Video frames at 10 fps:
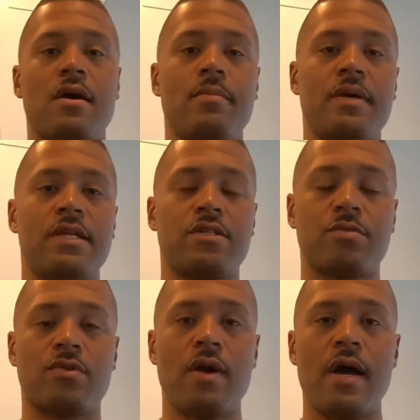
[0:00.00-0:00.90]
comment, and
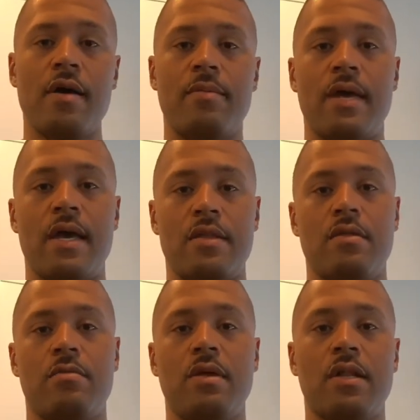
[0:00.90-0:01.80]
subscribe,
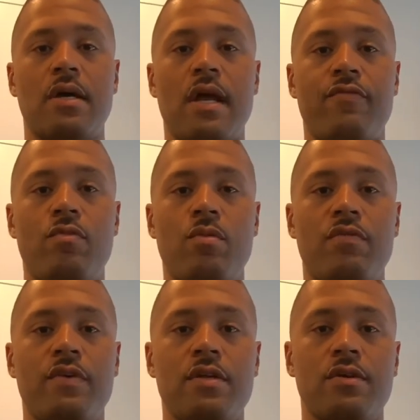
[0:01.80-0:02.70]
and be looking out for more
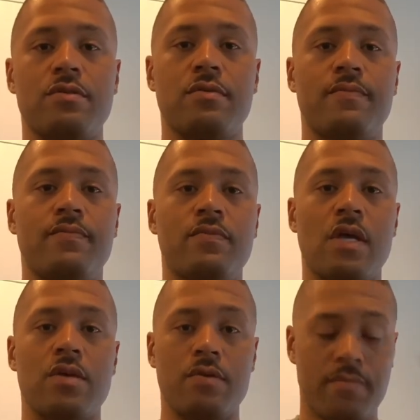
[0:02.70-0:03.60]
videos.
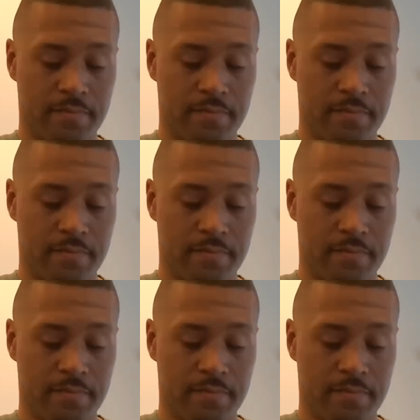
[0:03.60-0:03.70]
Thank you.